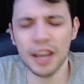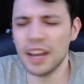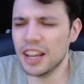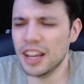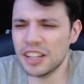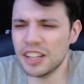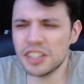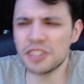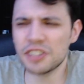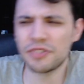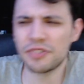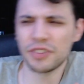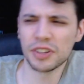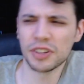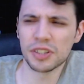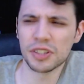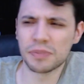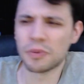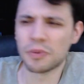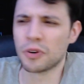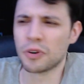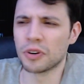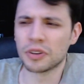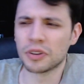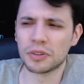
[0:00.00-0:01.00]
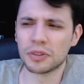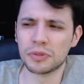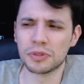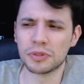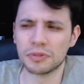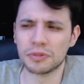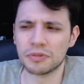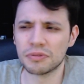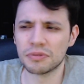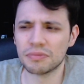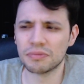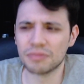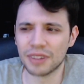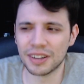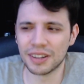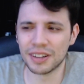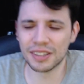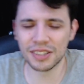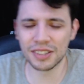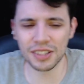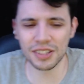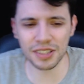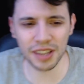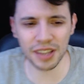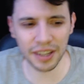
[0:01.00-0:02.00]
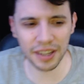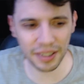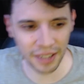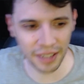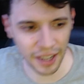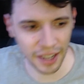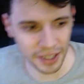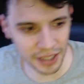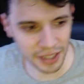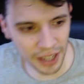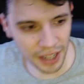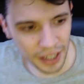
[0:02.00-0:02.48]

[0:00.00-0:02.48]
It just feels more inclusive, right? It's just, like, nice.